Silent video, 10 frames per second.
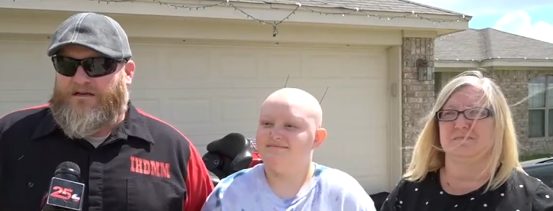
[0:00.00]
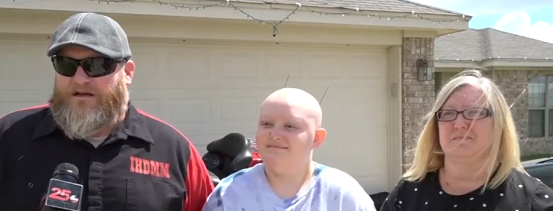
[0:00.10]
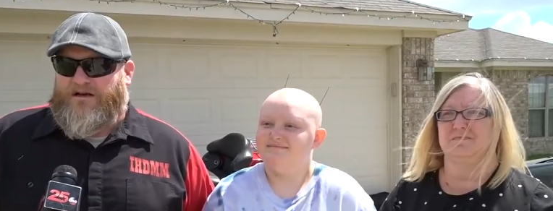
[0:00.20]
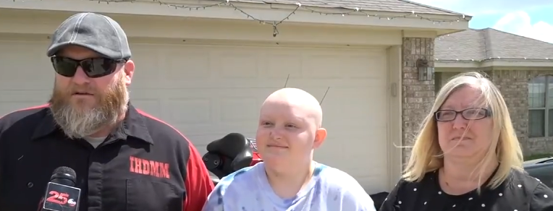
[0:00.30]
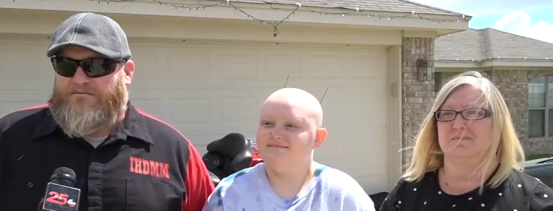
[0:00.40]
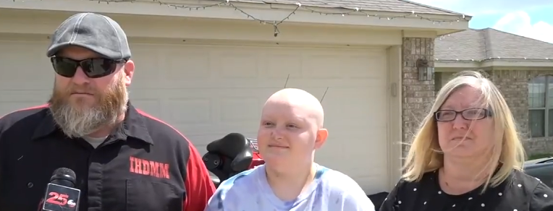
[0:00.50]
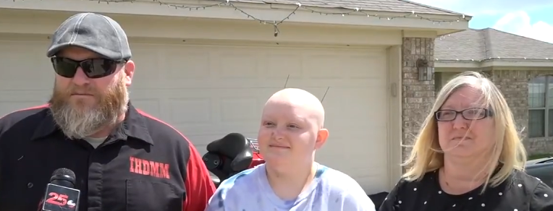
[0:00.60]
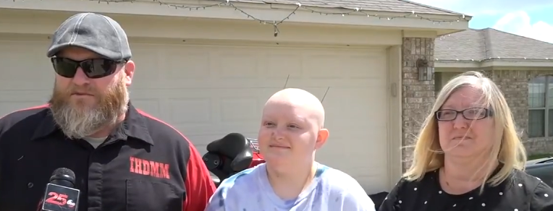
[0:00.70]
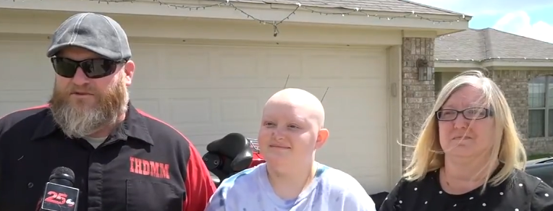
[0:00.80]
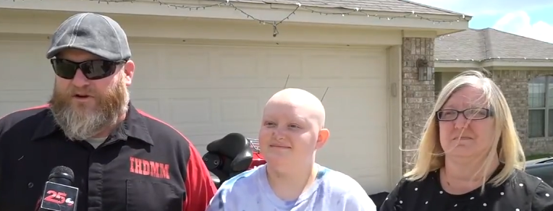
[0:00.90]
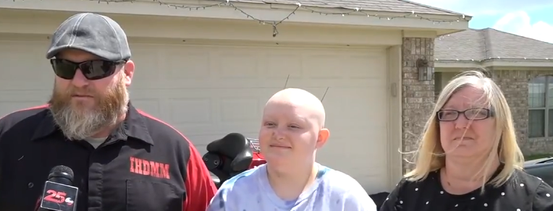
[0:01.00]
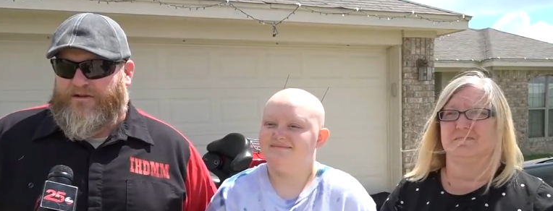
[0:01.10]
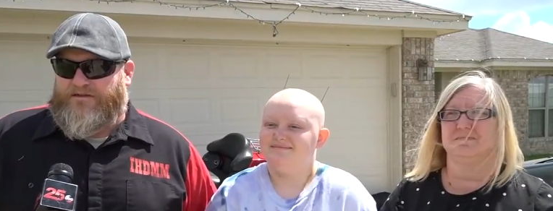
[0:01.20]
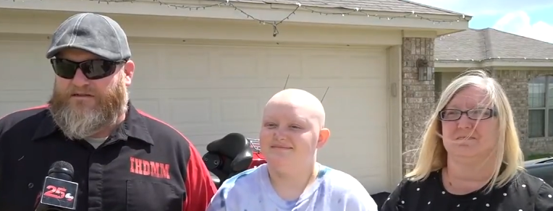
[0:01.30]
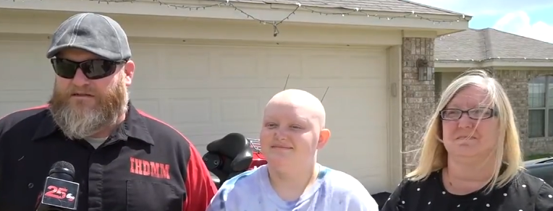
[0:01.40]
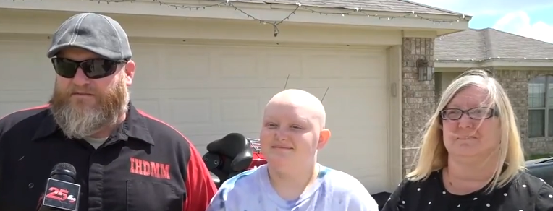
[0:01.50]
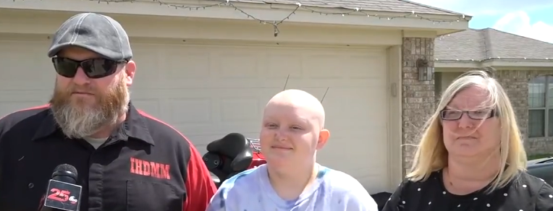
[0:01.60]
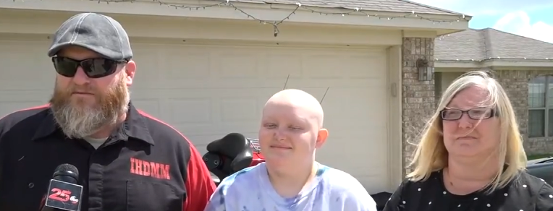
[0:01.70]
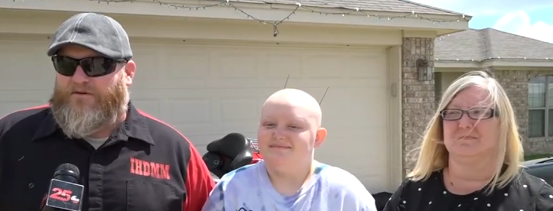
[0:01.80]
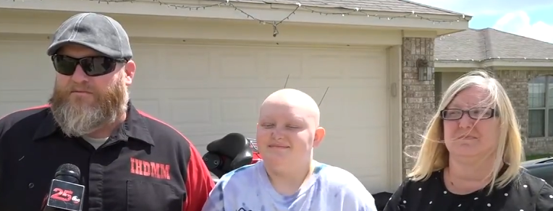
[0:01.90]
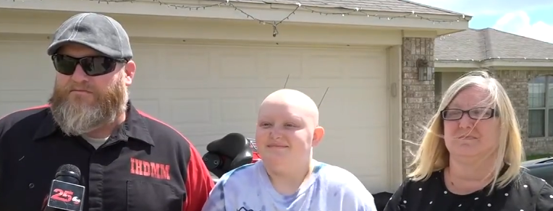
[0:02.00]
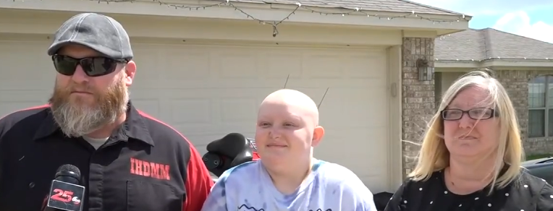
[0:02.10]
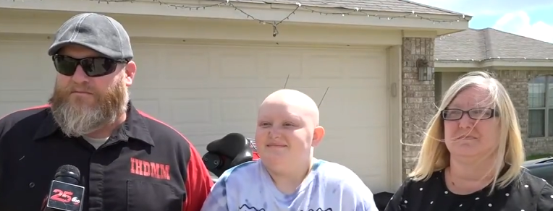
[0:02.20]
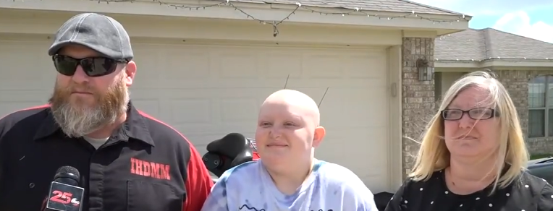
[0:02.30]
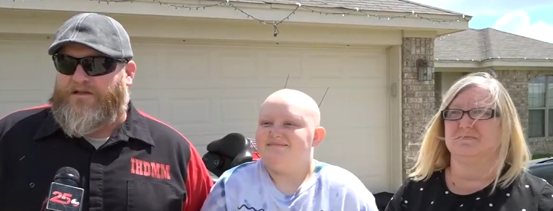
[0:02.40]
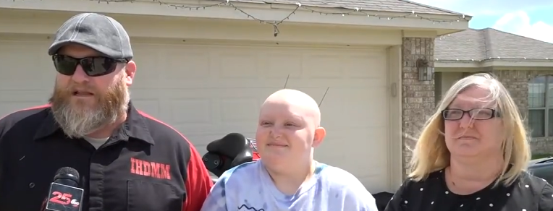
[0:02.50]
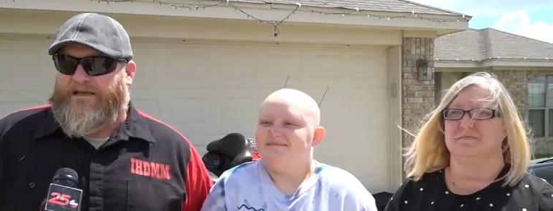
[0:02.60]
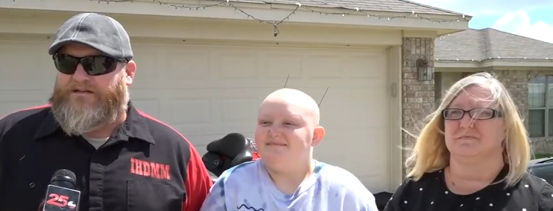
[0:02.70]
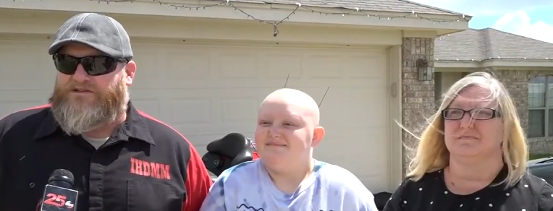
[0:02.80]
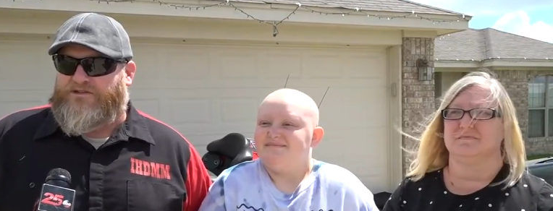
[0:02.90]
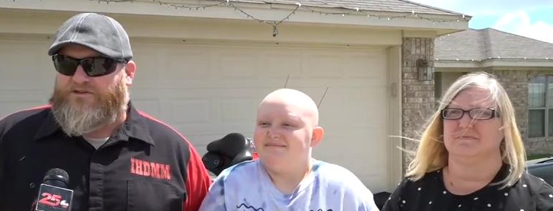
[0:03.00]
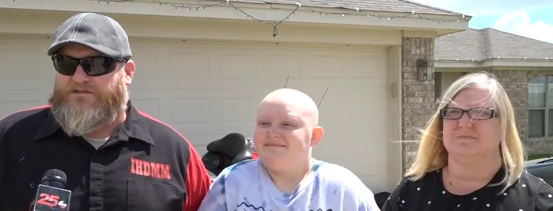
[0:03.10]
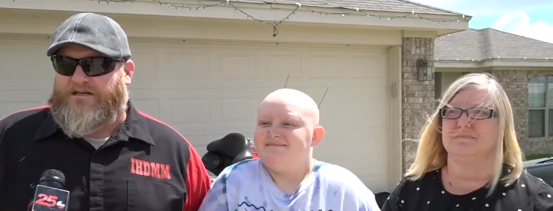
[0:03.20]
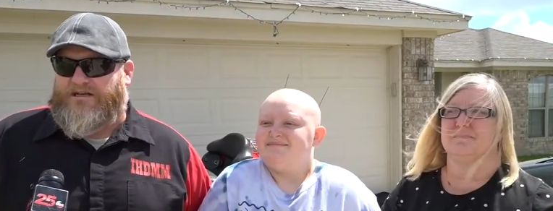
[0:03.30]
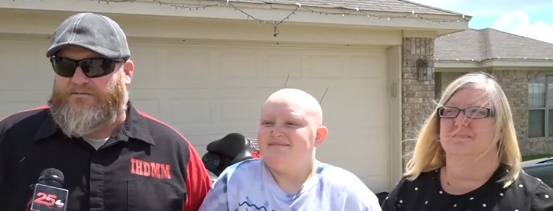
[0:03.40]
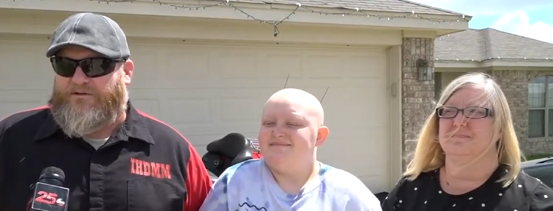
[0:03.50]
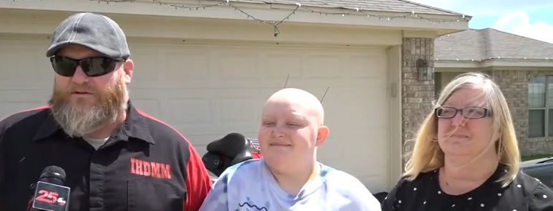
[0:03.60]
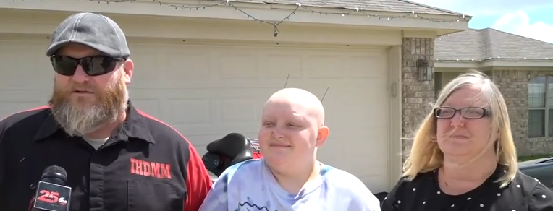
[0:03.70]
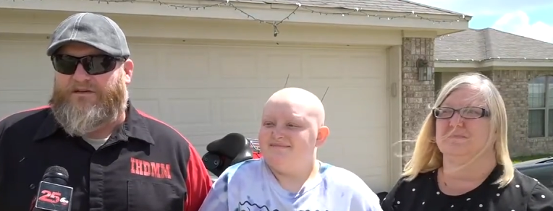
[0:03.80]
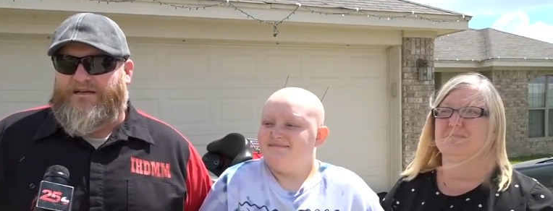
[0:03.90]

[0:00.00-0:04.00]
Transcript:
Speaker 1: um, treatments from McLane's Children's Hospital.